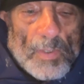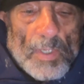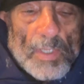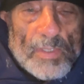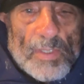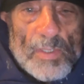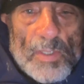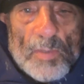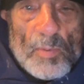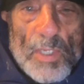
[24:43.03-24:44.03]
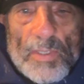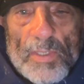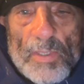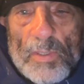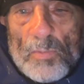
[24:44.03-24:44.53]
X in space
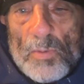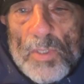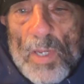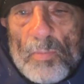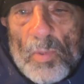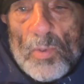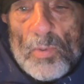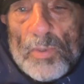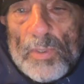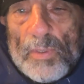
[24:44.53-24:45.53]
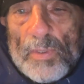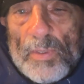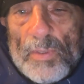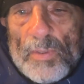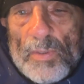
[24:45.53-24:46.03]
that it was uploaded,
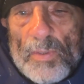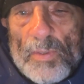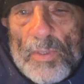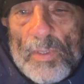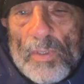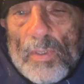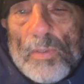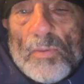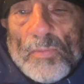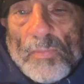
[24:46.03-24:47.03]
and then